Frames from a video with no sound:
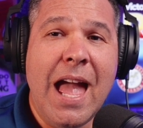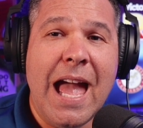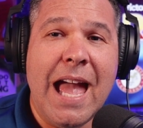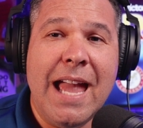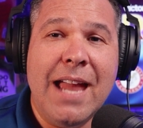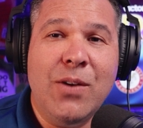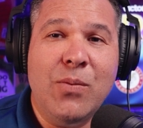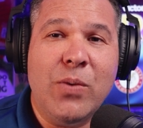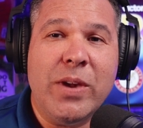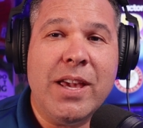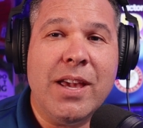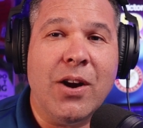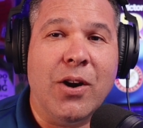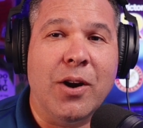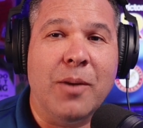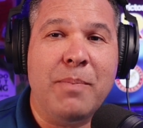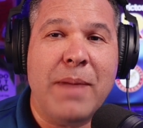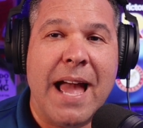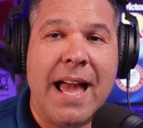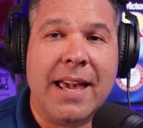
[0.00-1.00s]
And we
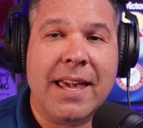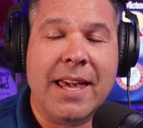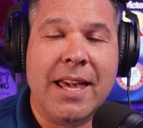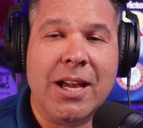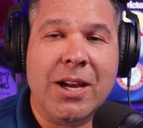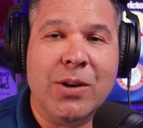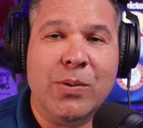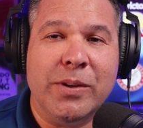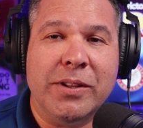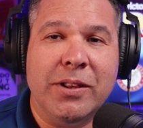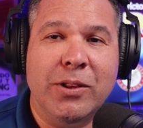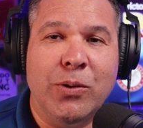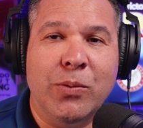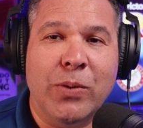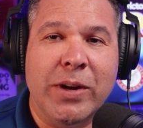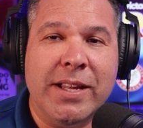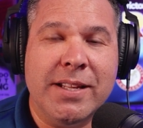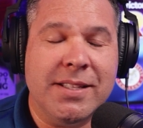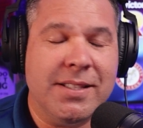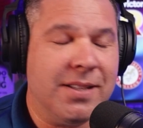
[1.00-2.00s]
are back here with
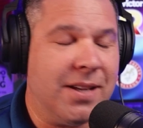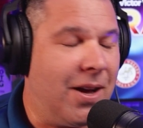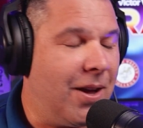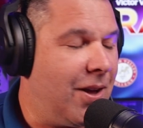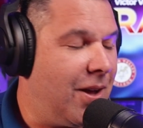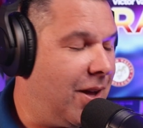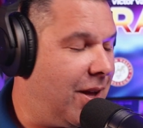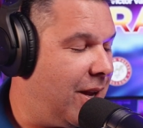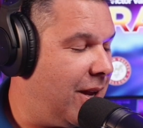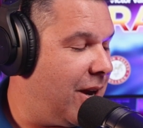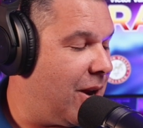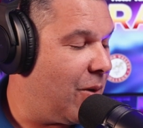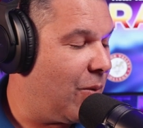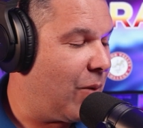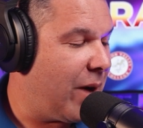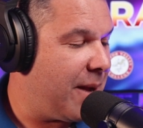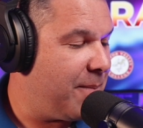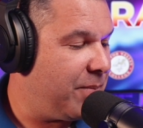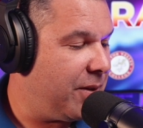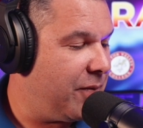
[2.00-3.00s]
Laurent on
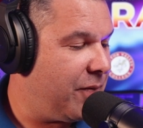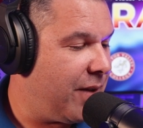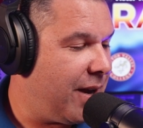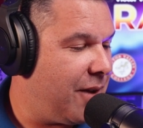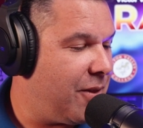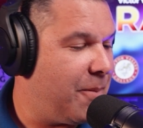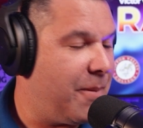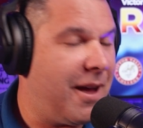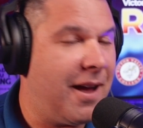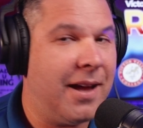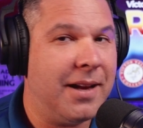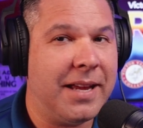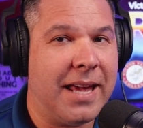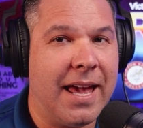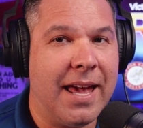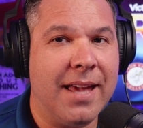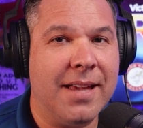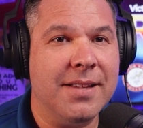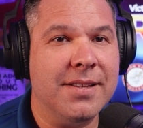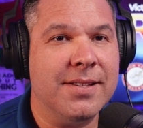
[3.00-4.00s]
Ramplify the
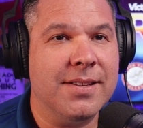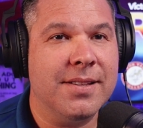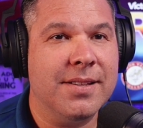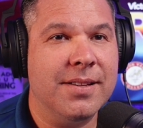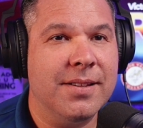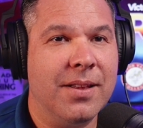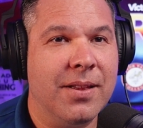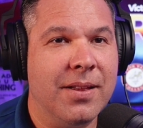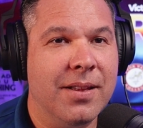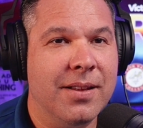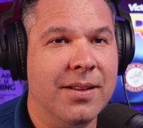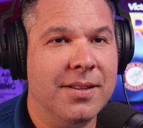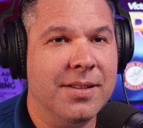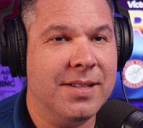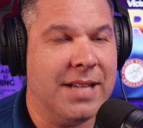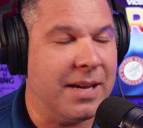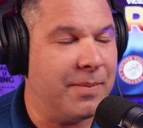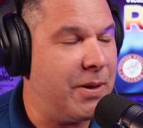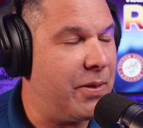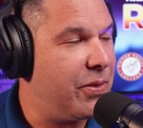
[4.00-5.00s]
podcast,
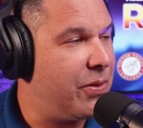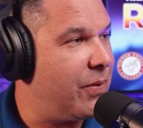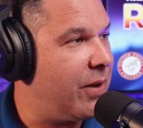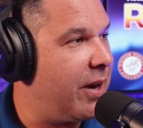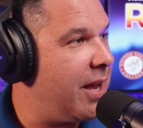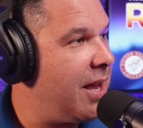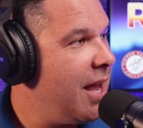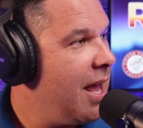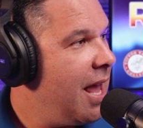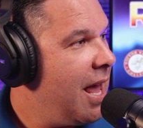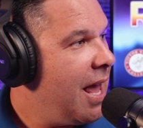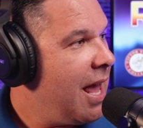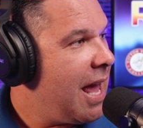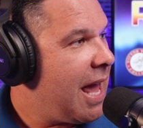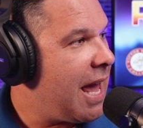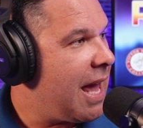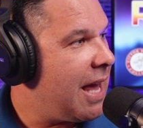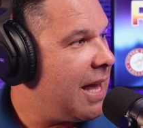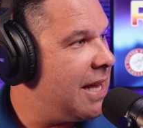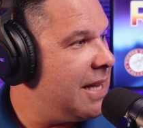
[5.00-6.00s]
segment 3.
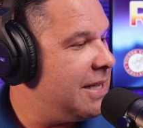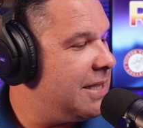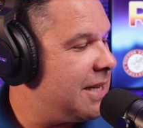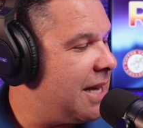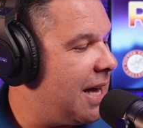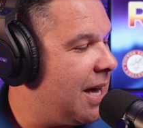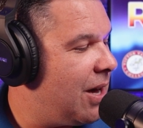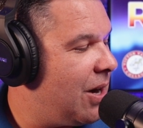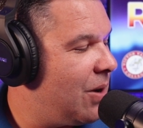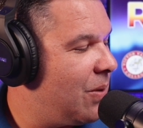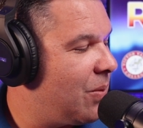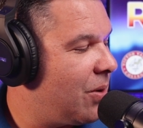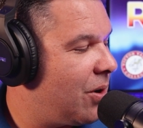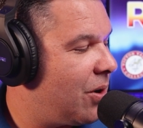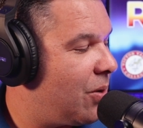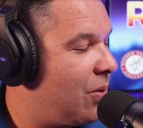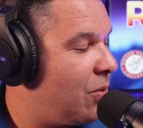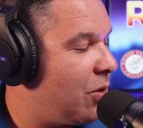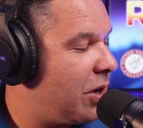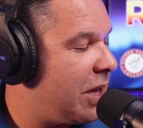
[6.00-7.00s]
And
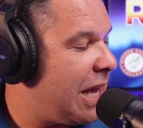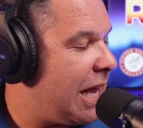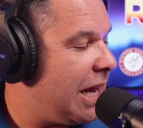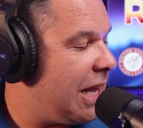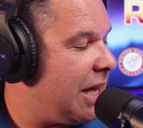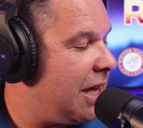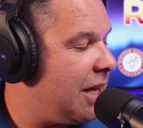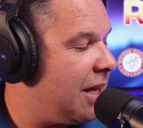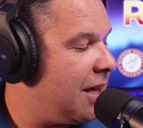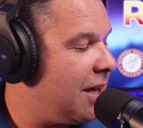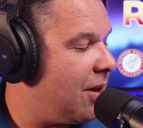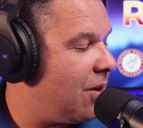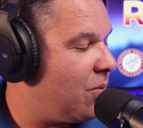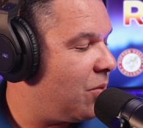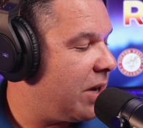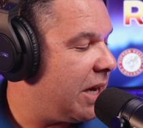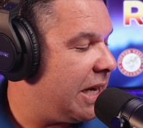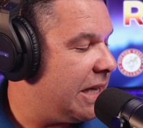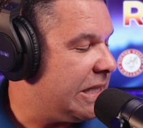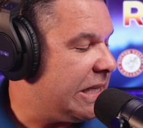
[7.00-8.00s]
we're getting
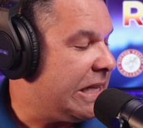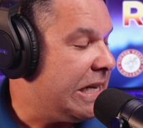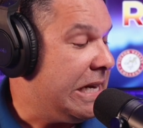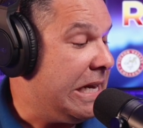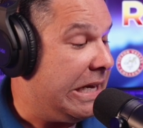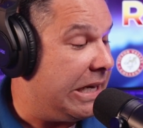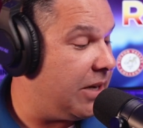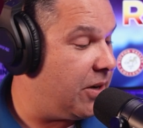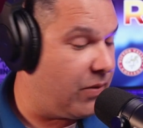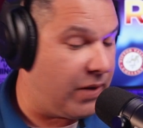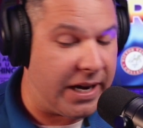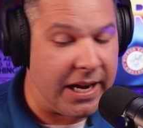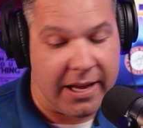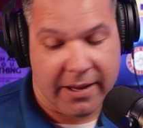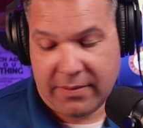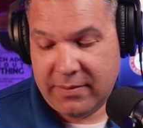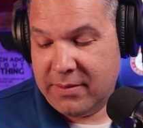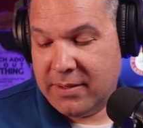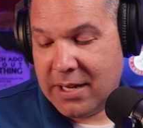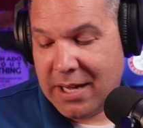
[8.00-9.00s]
to the nitty
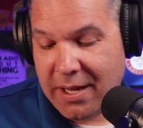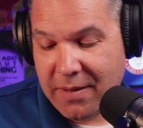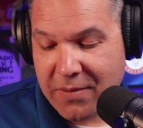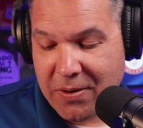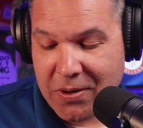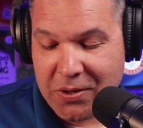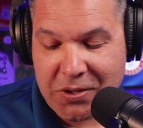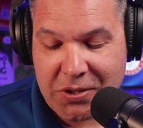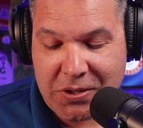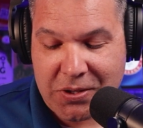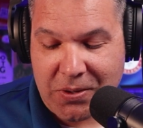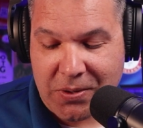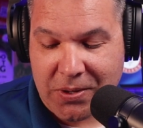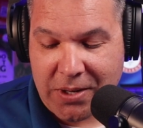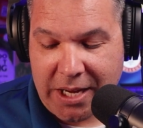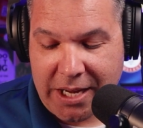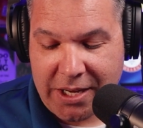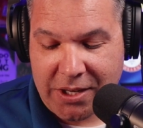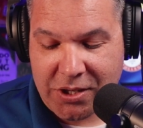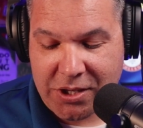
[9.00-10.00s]
gritty of her
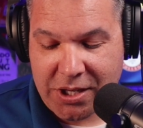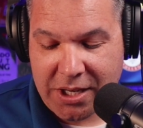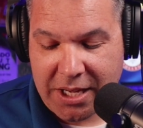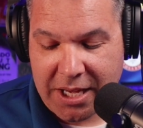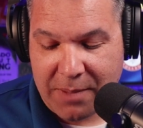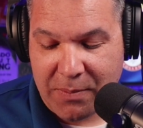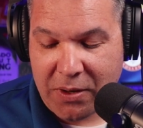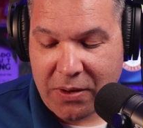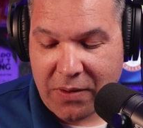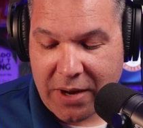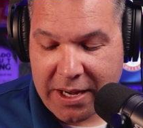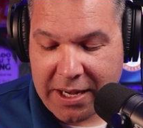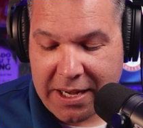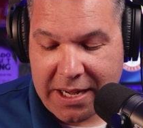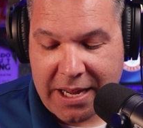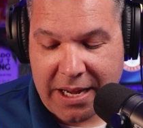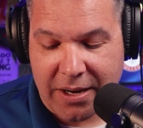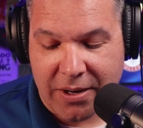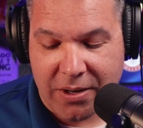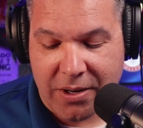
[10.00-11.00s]
story. She immigrated
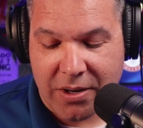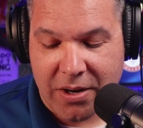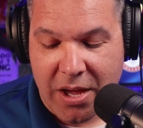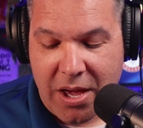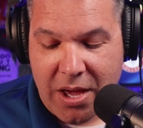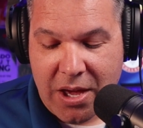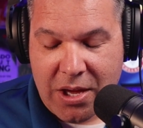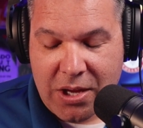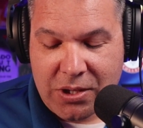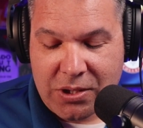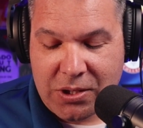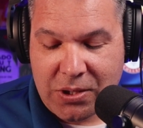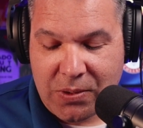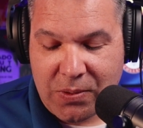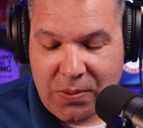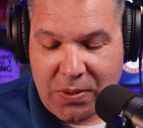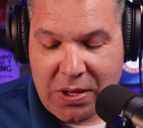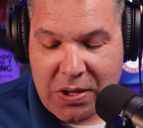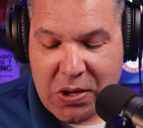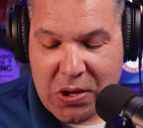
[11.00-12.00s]
here
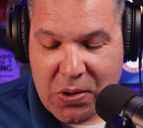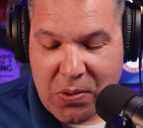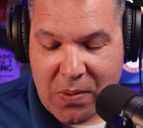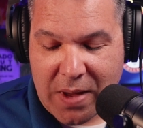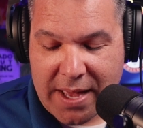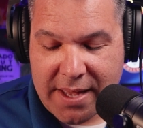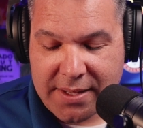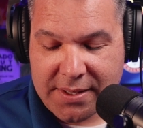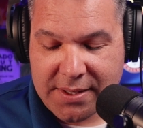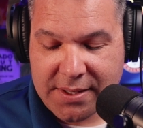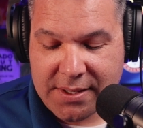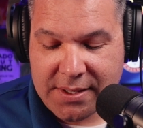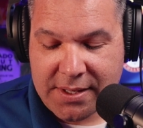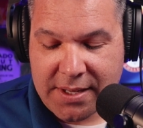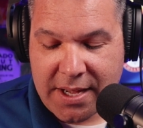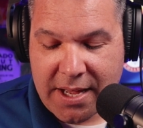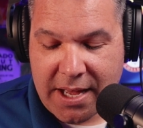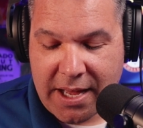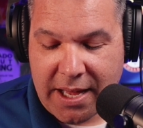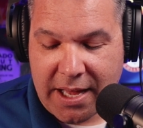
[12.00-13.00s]
to the U.S.
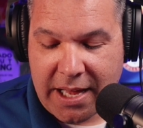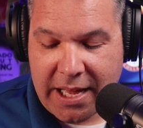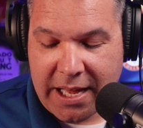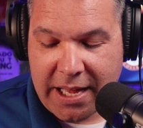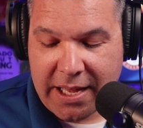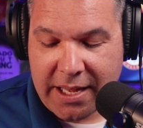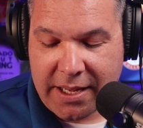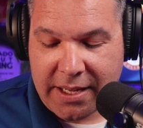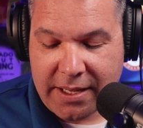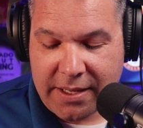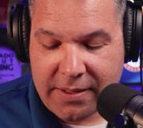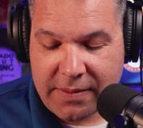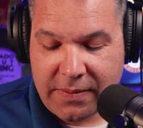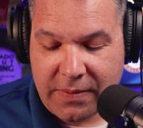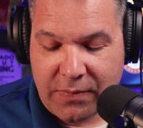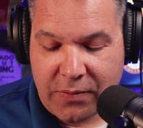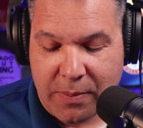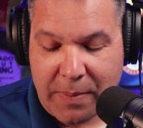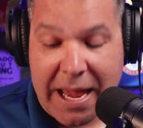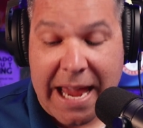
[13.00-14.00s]

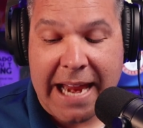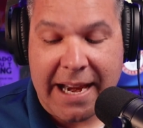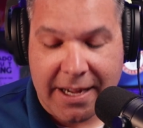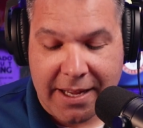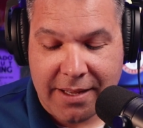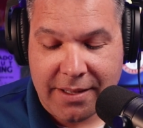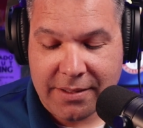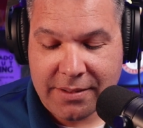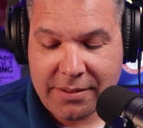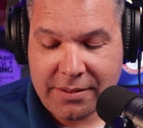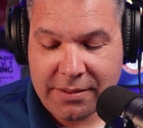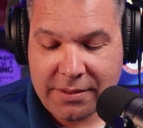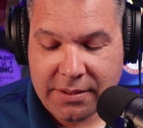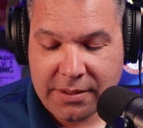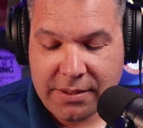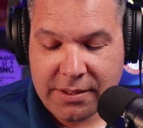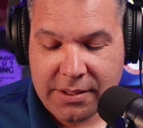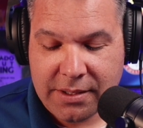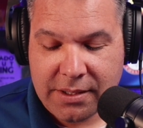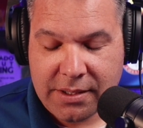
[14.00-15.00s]
From Haiti,
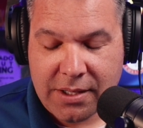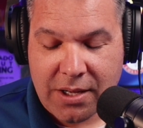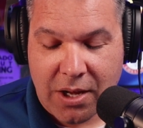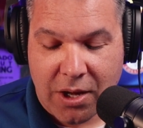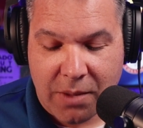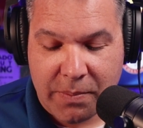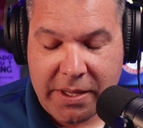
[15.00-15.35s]
all